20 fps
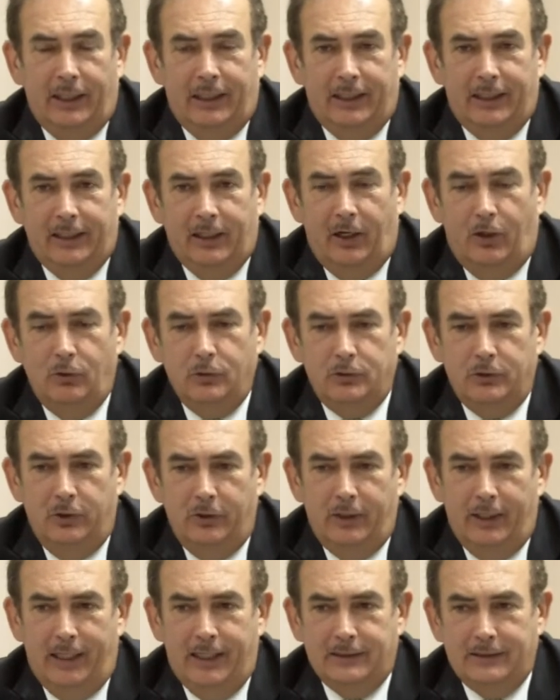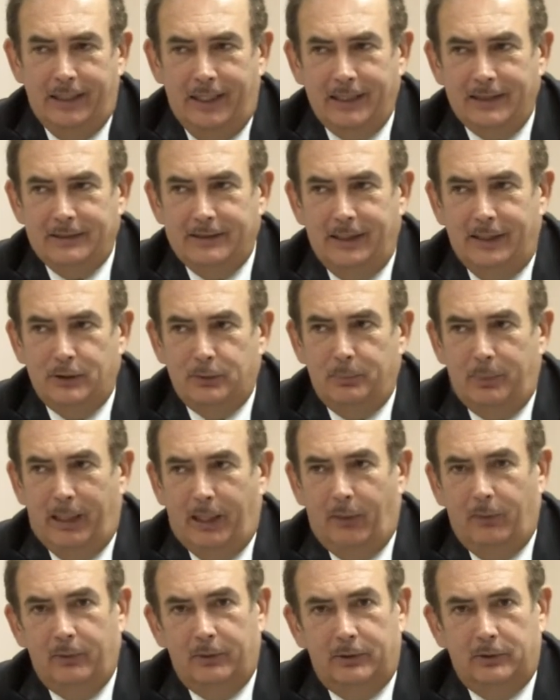And he also has excess
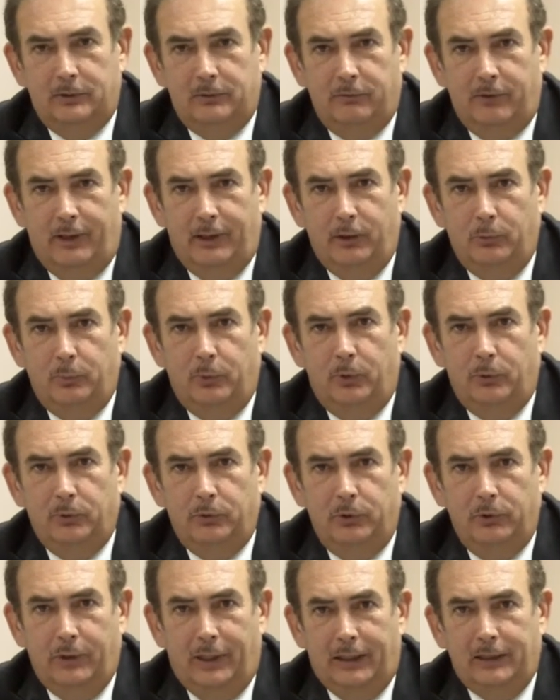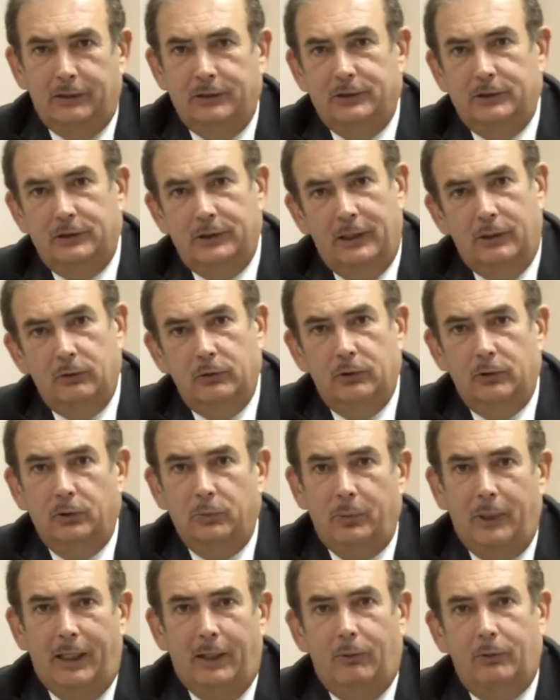power that is available to actually sell to
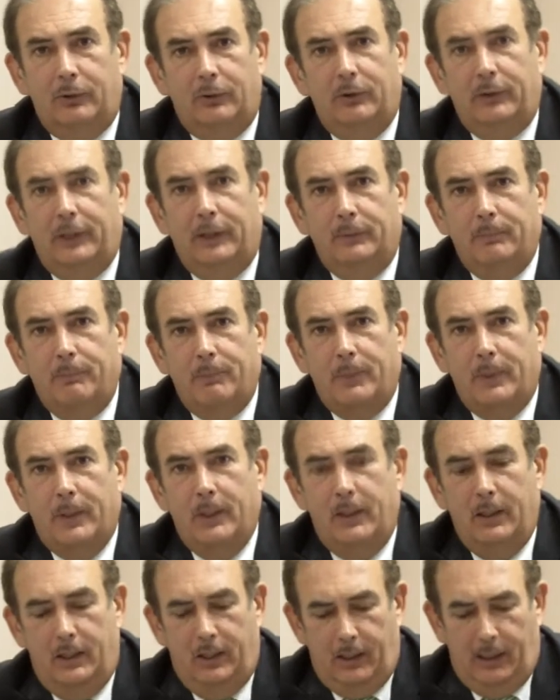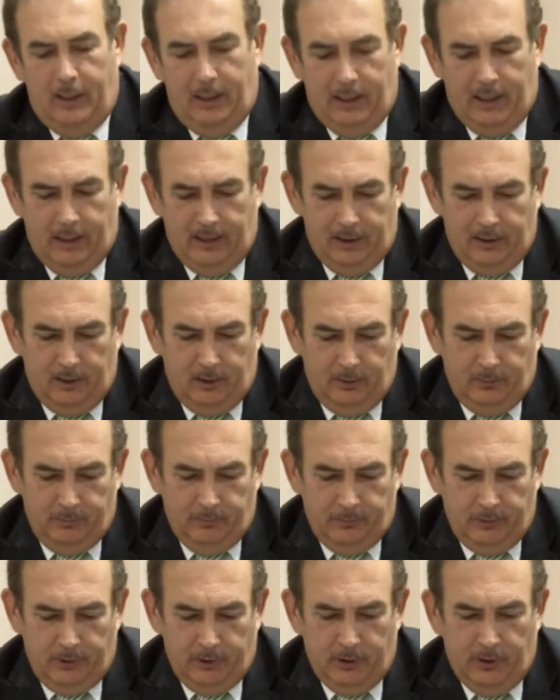the power grid. And
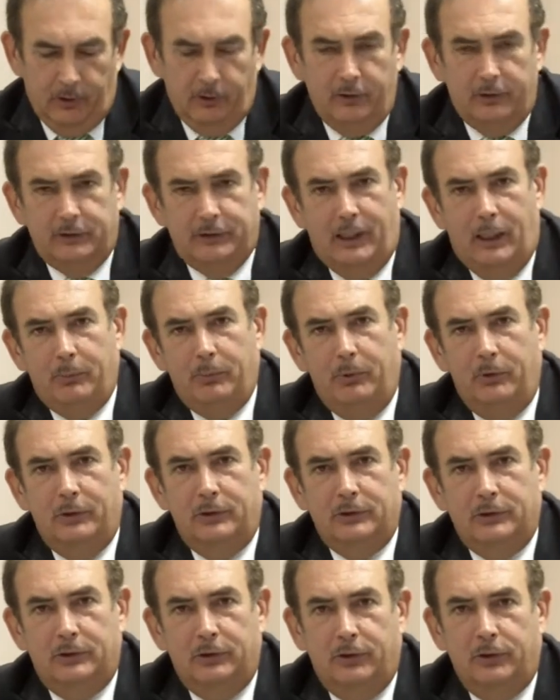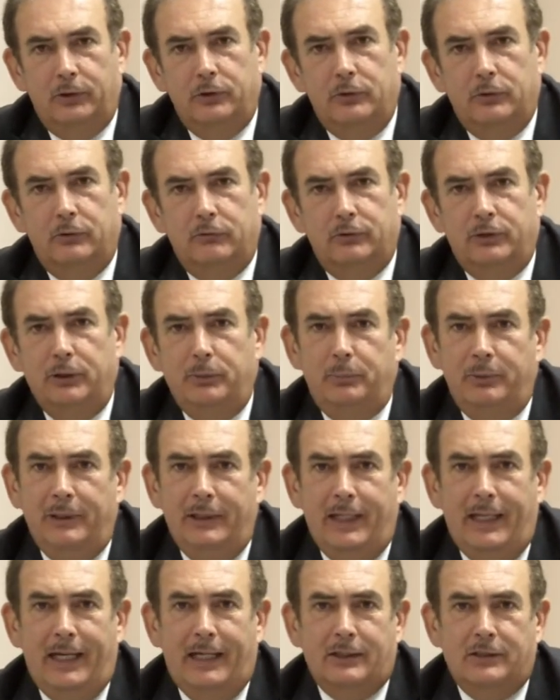another example is the use of
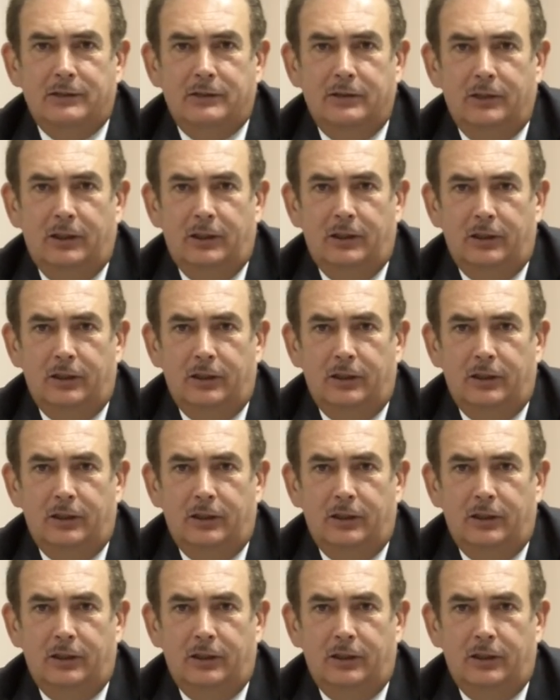GPS.